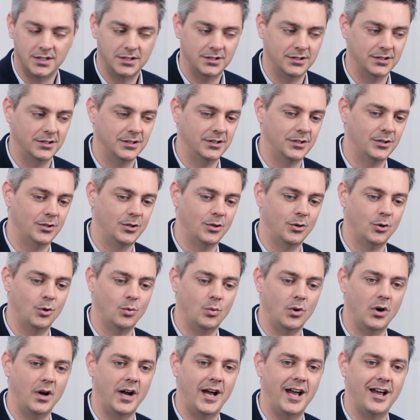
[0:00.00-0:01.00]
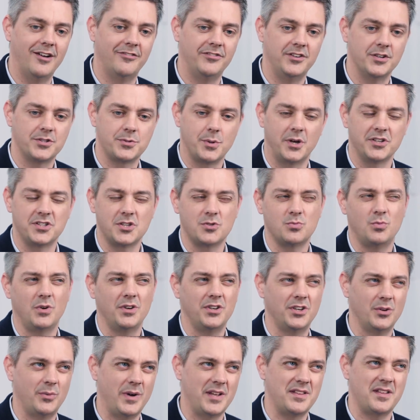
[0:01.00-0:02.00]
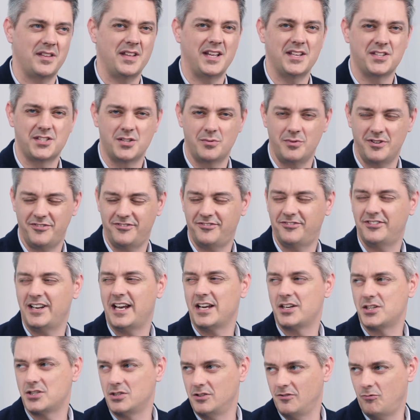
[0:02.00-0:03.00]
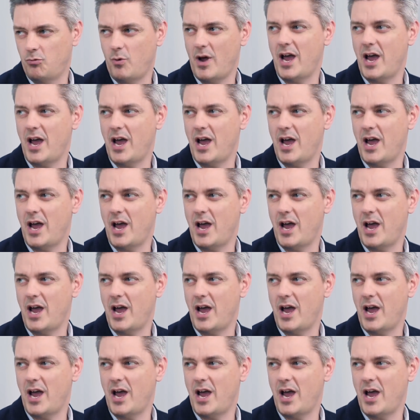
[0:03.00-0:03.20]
or what have you. So I just wonder whether that's a reflection of